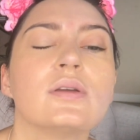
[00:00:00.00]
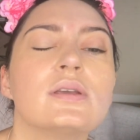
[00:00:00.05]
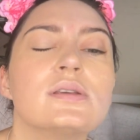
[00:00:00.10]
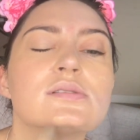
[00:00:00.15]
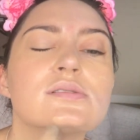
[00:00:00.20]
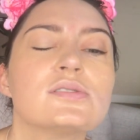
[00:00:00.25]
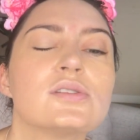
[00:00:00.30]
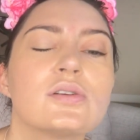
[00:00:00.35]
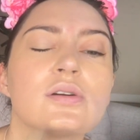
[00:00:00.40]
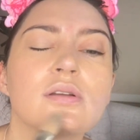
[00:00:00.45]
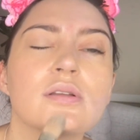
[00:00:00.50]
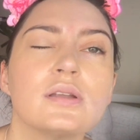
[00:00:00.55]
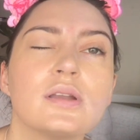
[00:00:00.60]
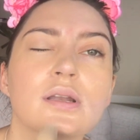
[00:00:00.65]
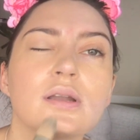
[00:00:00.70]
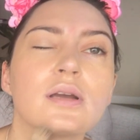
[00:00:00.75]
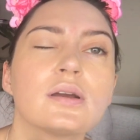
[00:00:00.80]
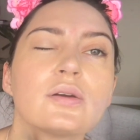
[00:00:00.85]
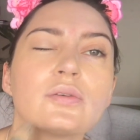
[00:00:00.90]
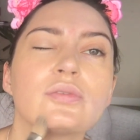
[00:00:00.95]
easier on the
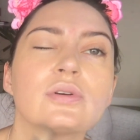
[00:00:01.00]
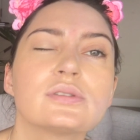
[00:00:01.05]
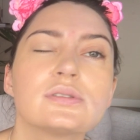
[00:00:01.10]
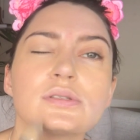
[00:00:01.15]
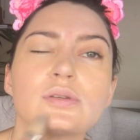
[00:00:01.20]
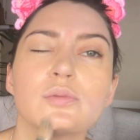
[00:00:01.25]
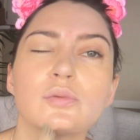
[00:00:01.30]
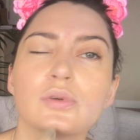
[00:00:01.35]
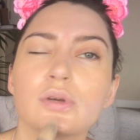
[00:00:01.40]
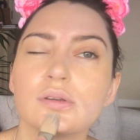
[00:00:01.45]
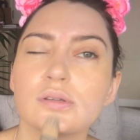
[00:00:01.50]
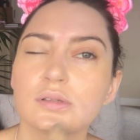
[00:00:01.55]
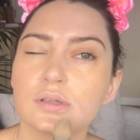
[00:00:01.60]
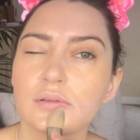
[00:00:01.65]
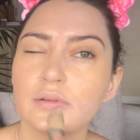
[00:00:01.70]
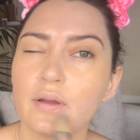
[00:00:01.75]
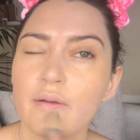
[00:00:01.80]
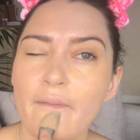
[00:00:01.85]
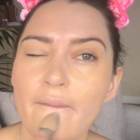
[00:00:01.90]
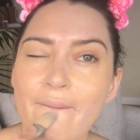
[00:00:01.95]
neck for some reason.